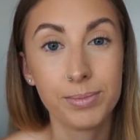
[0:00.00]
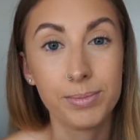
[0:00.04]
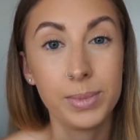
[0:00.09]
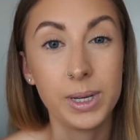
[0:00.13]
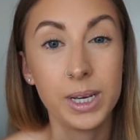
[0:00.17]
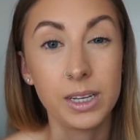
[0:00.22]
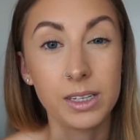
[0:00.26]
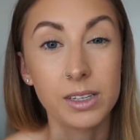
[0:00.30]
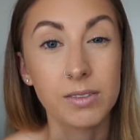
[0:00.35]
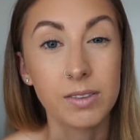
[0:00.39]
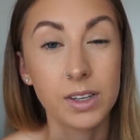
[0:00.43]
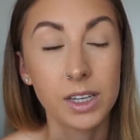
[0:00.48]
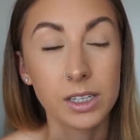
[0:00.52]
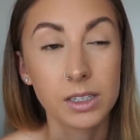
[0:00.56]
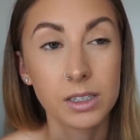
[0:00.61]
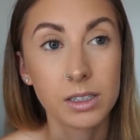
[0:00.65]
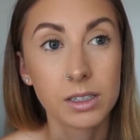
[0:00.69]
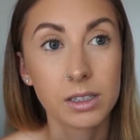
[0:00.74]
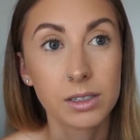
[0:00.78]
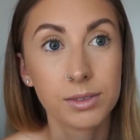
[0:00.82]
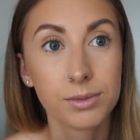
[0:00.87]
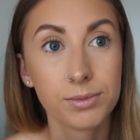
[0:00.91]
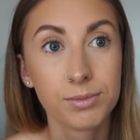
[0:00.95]
because of
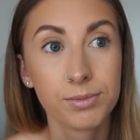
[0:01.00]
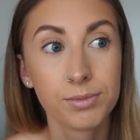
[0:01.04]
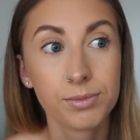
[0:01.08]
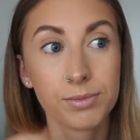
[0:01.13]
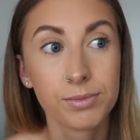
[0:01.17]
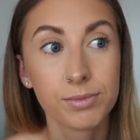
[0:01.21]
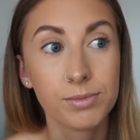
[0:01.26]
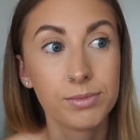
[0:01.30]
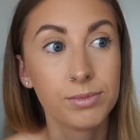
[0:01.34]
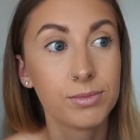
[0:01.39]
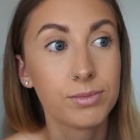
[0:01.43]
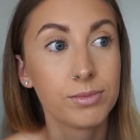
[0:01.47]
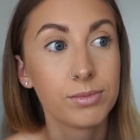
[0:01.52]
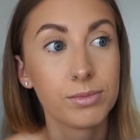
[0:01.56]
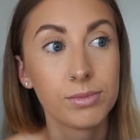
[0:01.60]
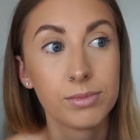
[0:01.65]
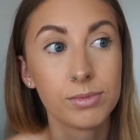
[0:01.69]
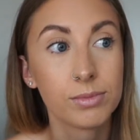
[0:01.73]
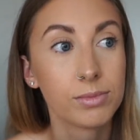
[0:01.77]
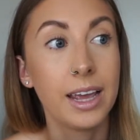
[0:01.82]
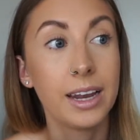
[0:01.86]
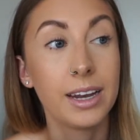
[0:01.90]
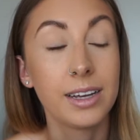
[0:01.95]
this.
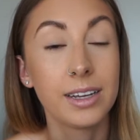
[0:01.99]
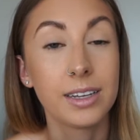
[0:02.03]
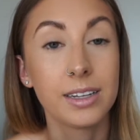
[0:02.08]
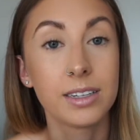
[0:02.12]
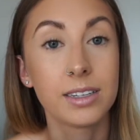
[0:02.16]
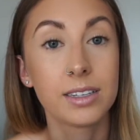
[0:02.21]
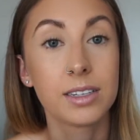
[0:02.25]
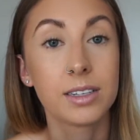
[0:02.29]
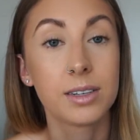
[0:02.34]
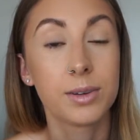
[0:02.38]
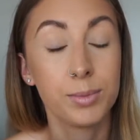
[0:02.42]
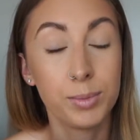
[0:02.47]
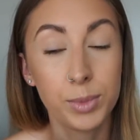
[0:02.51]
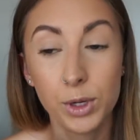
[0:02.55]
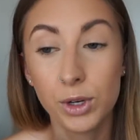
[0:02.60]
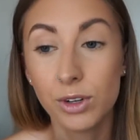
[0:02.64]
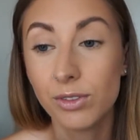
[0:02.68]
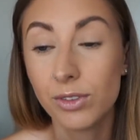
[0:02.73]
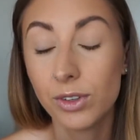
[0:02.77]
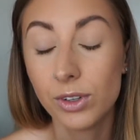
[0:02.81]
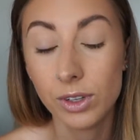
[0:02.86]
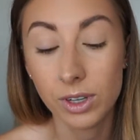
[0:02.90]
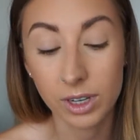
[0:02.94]
It is
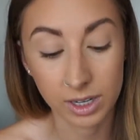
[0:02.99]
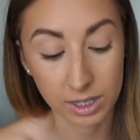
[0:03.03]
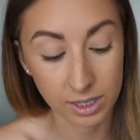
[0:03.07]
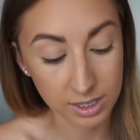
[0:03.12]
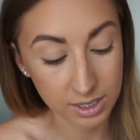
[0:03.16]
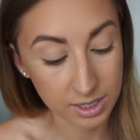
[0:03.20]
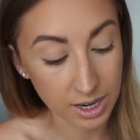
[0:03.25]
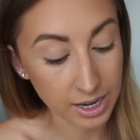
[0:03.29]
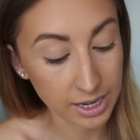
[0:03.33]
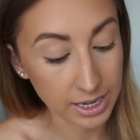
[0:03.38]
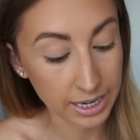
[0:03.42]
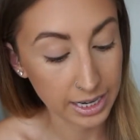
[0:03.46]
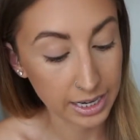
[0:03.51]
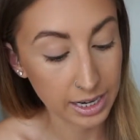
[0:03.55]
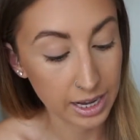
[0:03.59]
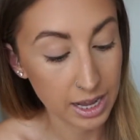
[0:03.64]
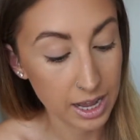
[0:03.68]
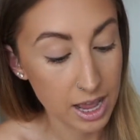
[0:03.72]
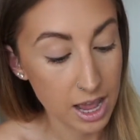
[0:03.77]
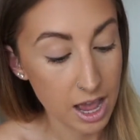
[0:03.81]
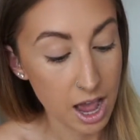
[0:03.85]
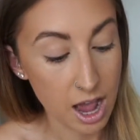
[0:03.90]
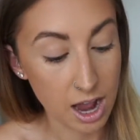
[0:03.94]
beautiful, it is stunning.
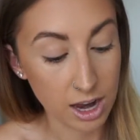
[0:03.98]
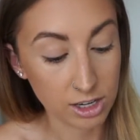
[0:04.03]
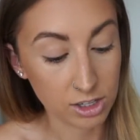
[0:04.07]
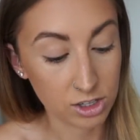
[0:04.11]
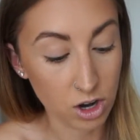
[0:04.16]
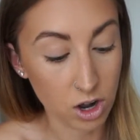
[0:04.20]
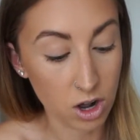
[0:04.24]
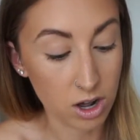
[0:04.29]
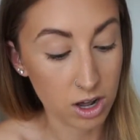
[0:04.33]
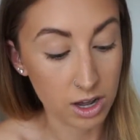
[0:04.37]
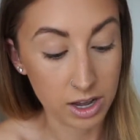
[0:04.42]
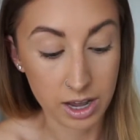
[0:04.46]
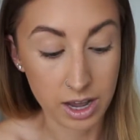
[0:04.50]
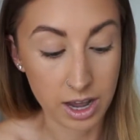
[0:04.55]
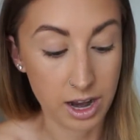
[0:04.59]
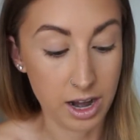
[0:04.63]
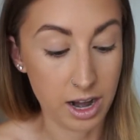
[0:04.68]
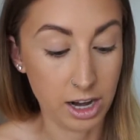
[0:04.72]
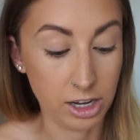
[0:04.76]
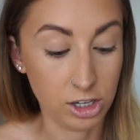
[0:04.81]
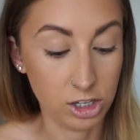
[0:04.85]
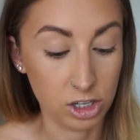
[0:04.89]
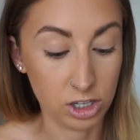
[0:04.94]
I saw it
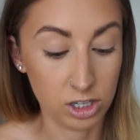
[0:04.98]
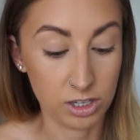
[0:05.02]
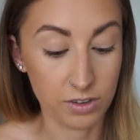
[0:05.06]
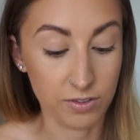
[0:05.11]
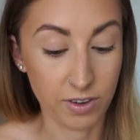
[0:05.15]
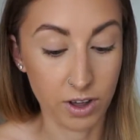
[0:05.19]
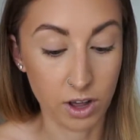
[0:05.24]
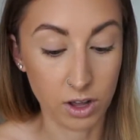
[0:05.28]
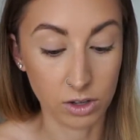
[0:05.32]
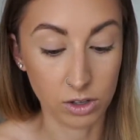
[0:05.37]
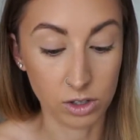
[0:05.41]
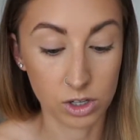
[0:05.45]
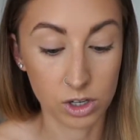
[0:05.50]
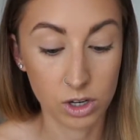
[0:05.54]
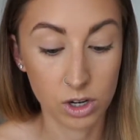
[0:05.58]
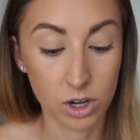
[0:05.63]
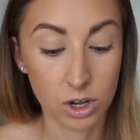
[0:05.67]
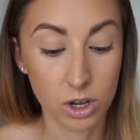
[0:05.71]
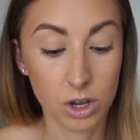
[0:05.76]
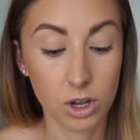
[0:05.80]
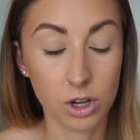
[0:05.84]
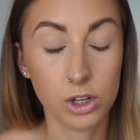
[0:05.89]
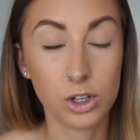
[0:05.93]
and I just felt
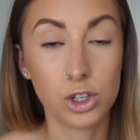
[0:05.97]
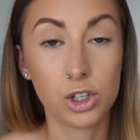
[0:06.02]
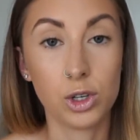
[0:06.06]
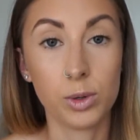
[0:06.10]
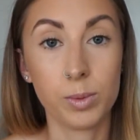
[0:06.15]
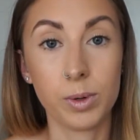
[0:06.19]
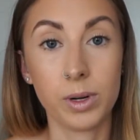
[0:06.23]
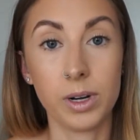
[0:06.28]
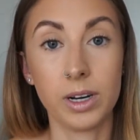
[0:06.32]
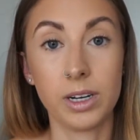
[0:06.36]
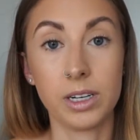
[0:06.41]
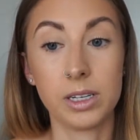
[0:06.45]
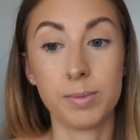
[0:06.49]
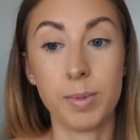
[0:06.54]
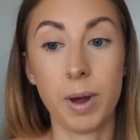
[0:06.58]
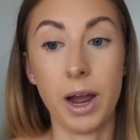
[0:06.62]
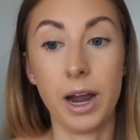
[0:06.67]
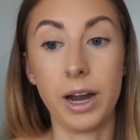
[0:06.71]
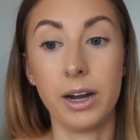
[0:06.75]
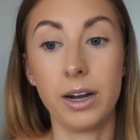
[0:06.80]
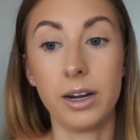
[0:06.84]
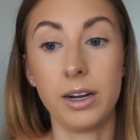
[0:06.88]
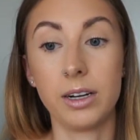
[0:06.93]
super
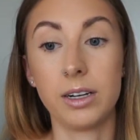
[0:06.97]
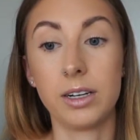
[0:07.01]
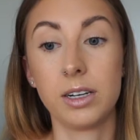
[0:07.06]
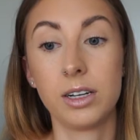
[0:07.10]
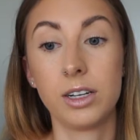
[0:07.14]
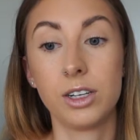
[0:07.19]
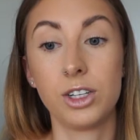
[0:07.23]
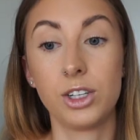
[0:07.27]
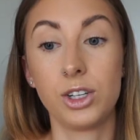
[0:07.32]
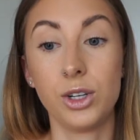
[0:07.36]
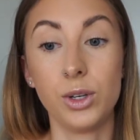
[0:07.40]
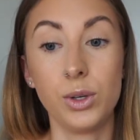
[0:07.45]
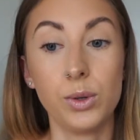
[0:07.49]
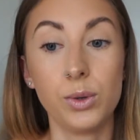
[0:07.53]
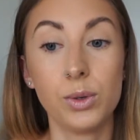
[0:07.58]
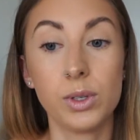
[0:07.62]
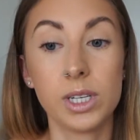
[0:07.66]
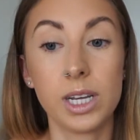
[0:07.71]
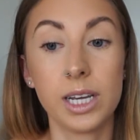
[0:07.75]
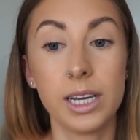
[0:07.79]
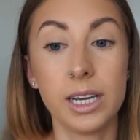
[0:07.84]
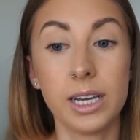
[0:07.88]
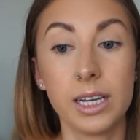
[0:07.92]
inspired to
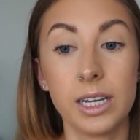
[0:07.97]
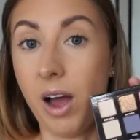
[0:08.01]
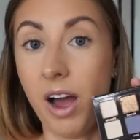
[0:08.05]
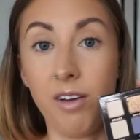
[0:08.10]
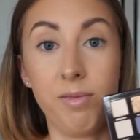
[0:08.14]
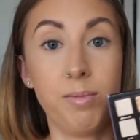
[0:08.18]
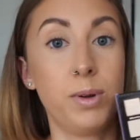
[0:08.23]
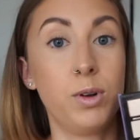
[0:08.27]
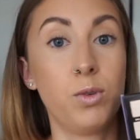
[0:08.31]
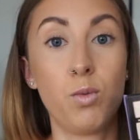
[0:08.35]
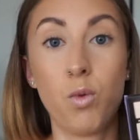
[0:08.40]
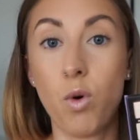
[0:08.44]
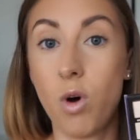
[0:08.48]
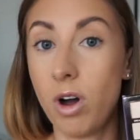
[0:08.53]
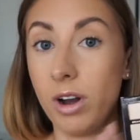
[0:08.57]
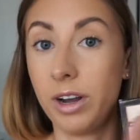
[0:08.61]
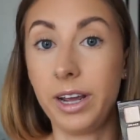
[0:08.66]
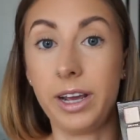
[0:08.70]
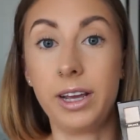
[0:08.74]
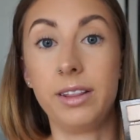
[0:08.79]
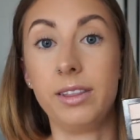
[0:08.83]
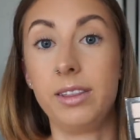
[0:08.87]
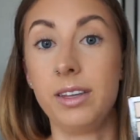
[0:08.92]
use it. I've been
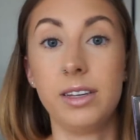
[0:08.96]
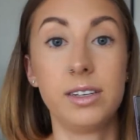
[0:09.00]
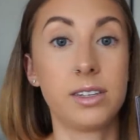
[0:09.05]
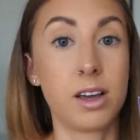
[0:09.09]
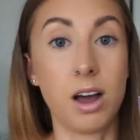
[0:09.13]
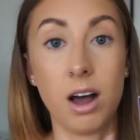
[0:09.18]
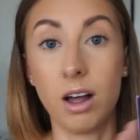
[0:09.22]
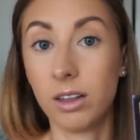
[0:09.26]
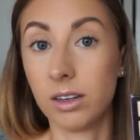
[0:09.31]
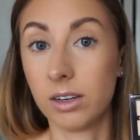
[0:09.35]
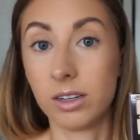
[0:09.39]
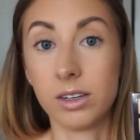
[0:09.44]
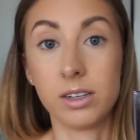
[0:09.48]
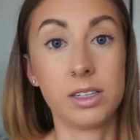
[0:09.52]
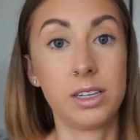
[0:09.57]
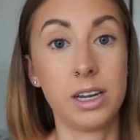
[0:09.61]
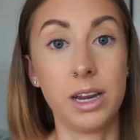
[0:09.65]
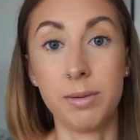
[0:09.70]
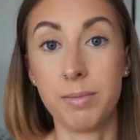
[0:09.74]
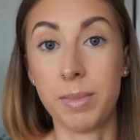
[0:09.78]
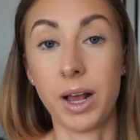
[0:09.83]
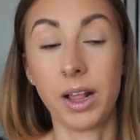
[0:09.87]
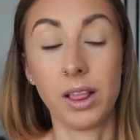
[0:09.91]
wanting these colors
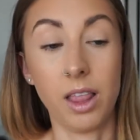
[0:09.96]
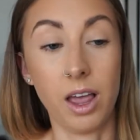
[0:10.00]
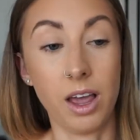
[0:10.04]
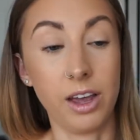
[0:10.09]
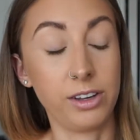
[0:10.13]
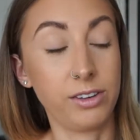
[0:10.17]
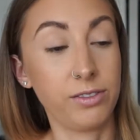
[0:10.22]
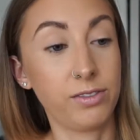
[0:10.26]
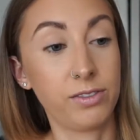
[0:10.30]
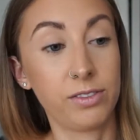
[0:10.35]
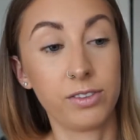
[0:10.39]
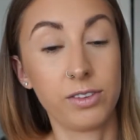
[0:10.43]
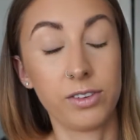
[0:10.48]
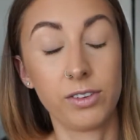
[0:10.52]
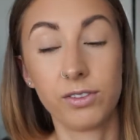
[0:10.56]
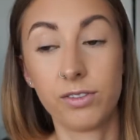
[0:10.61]
in my life